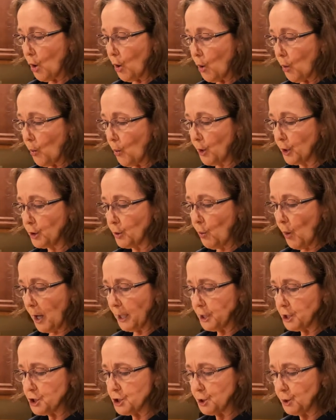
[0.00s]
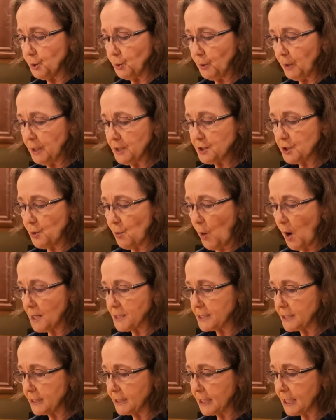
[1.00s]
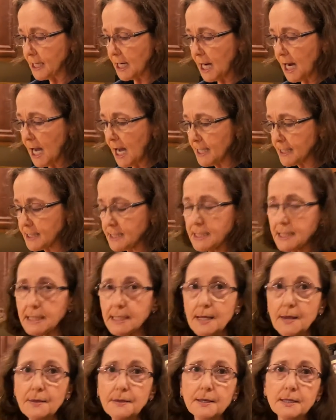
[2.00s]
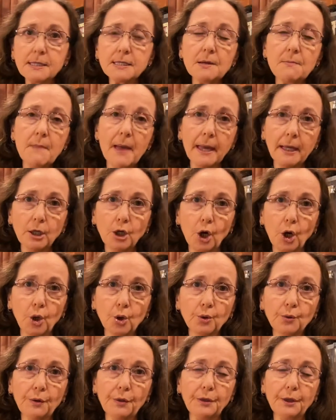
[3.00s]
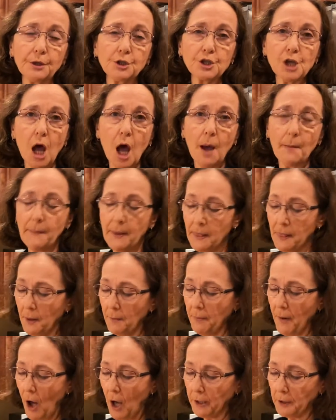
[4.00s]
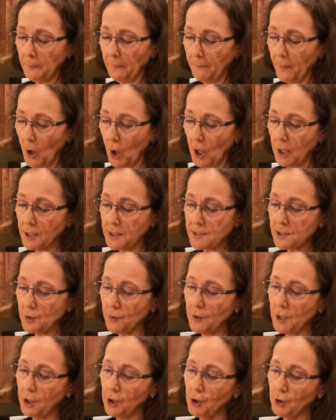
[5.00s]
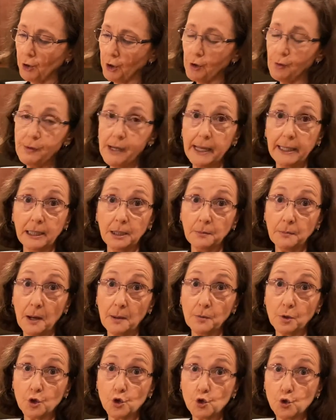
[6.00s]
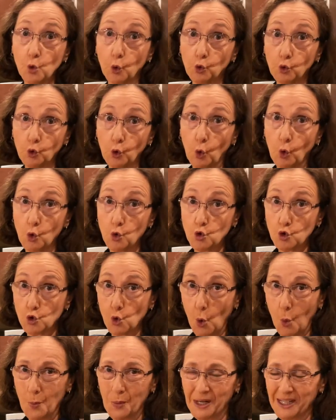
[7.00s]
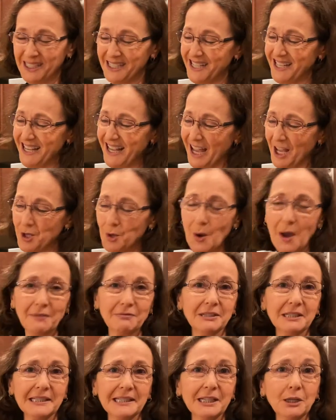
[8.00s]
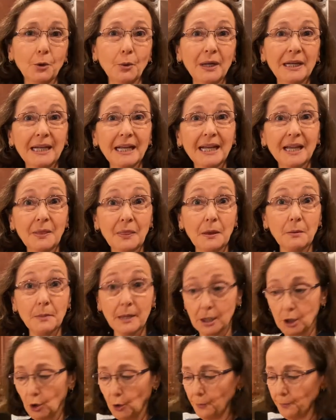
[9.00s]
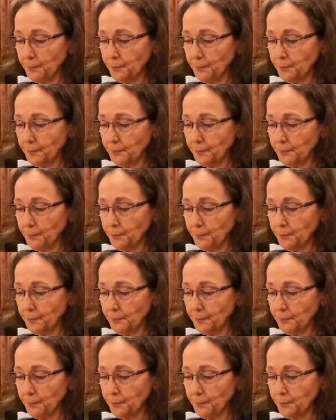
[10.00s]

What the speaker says: What you want to do is you want to cut the tomato, the top and the bottom part, so that you're creating, remember, Sotto, Sopra, and you have the linguine in the middle.